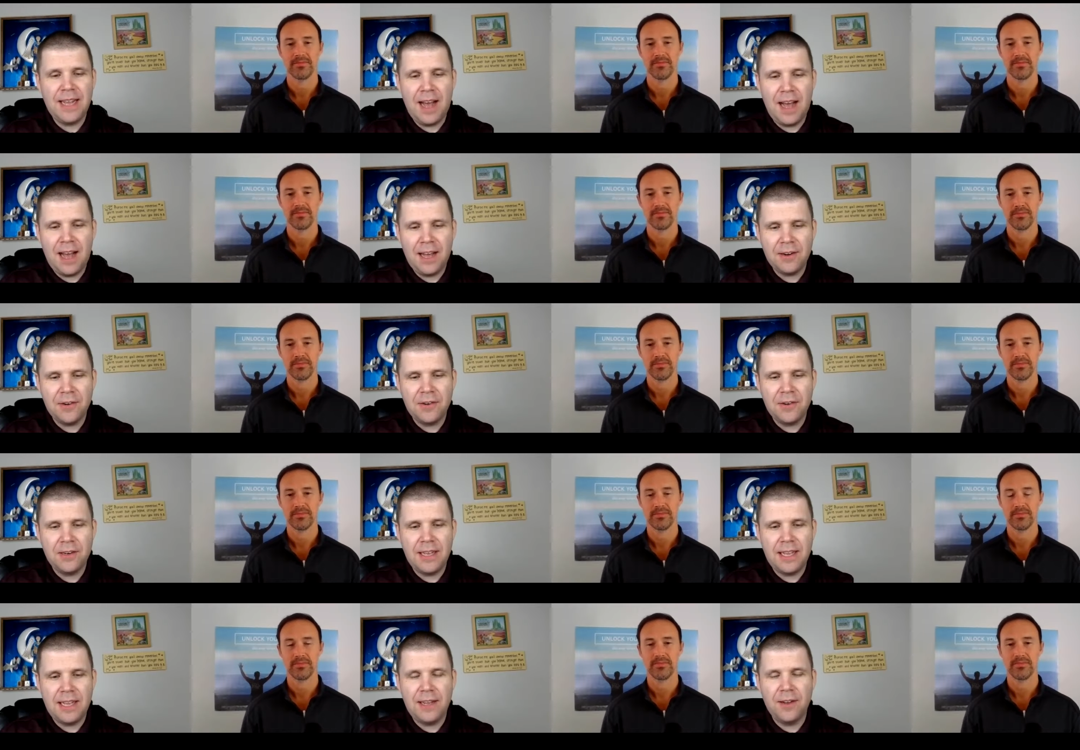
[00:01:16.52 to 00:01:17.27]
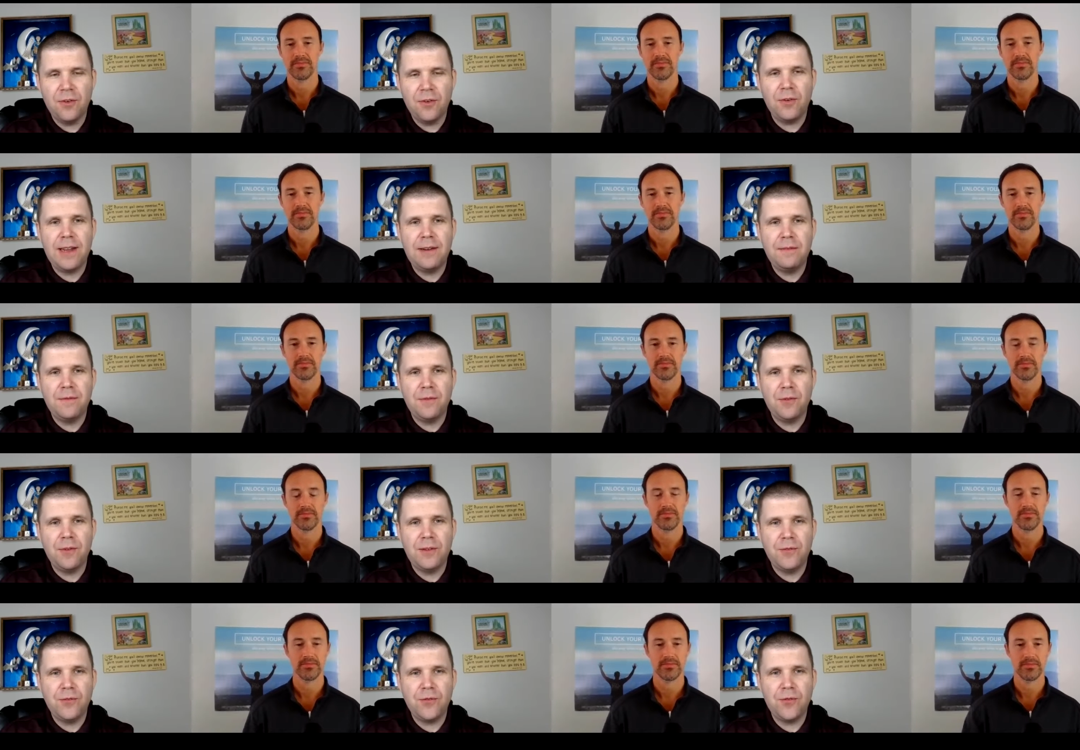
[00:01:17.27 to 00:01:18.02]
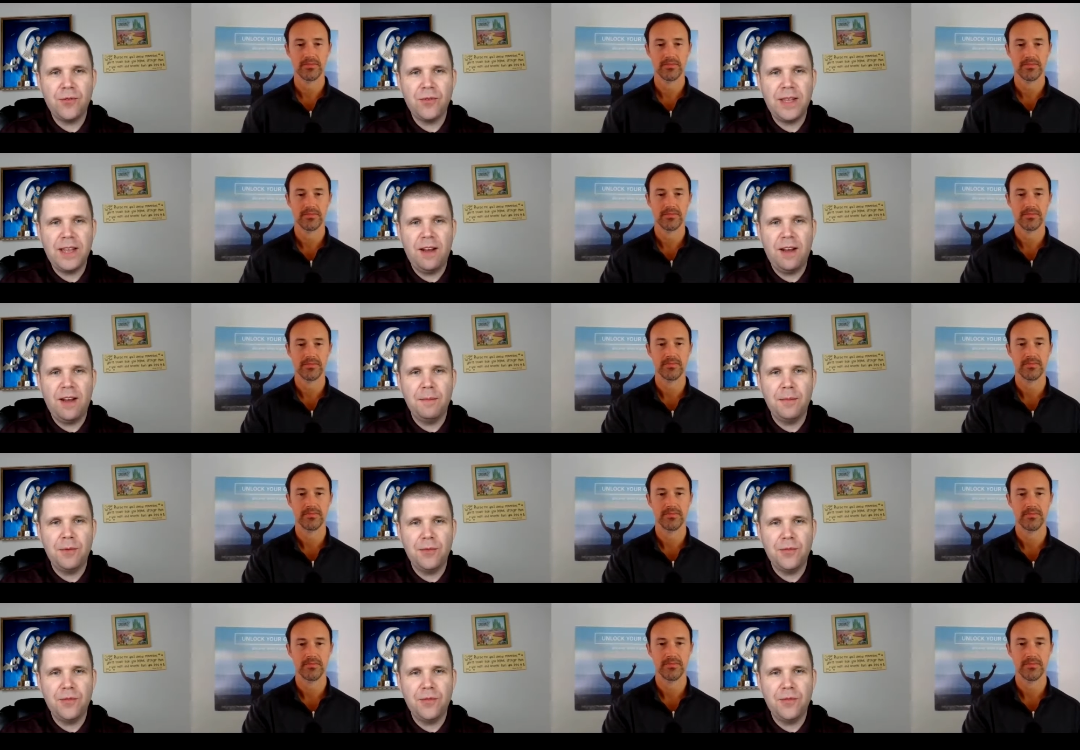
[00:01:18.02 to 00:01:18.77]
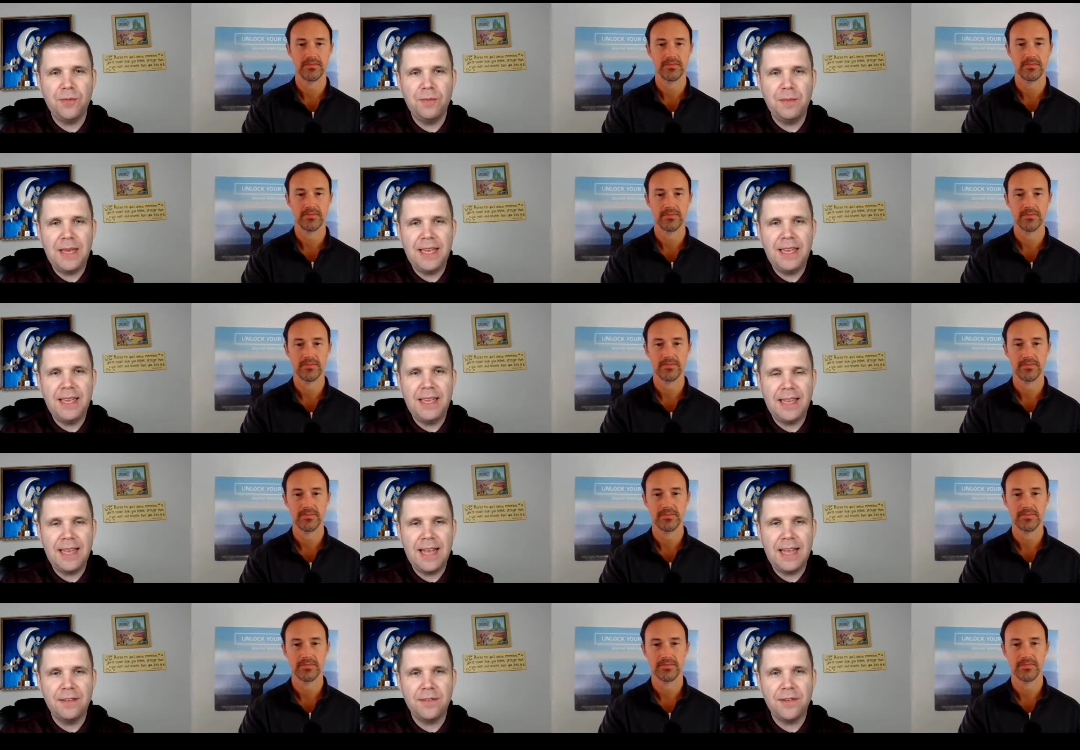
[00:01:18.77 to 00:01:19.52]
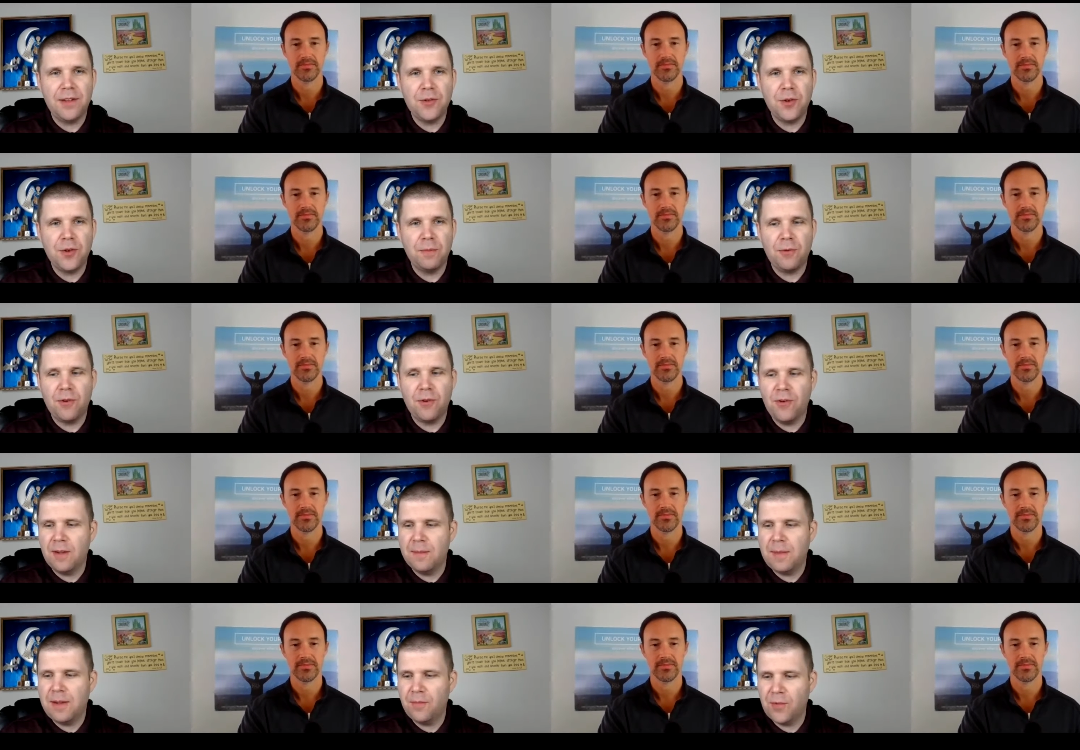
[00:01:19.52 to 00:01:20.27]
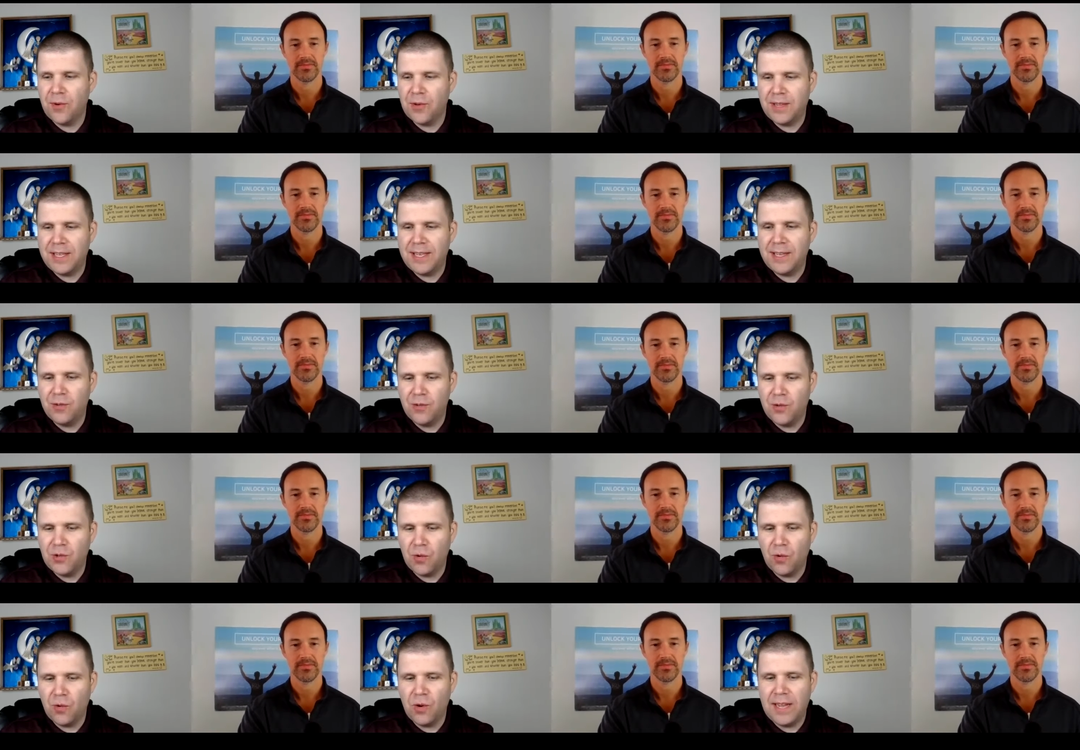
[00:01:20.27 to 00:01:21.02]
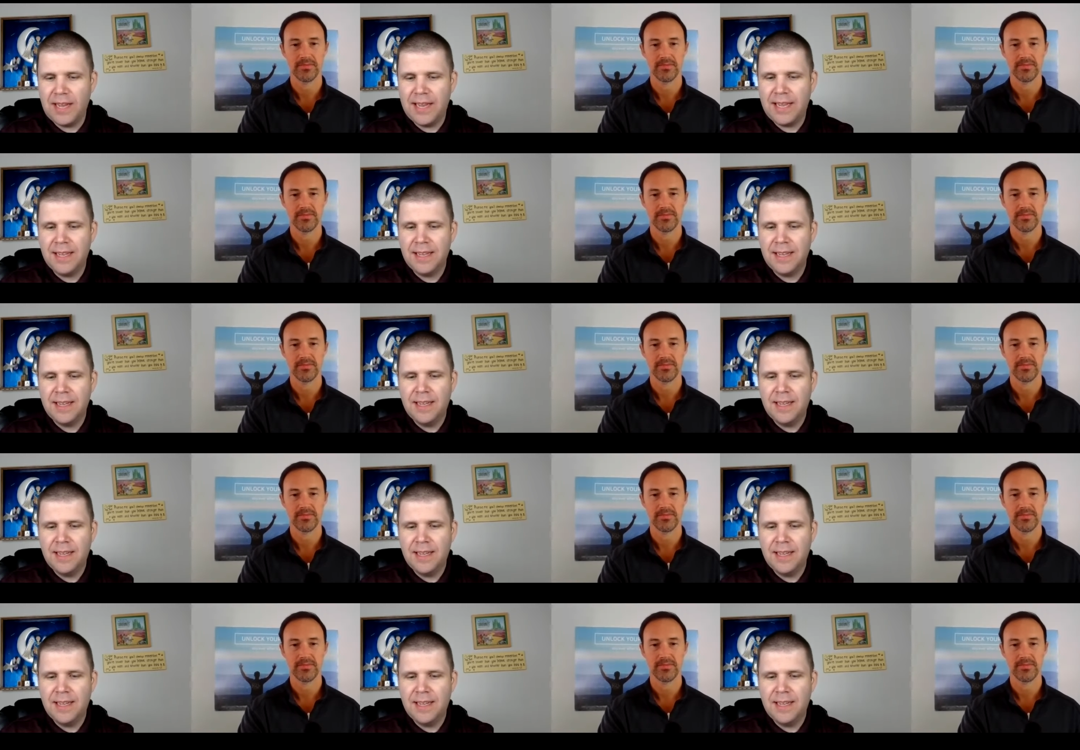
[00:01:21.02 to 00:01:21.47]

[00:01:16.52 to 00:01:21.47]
Speaker 1: honored and grateful and truly humbled to be a guest on your program. I really enjoy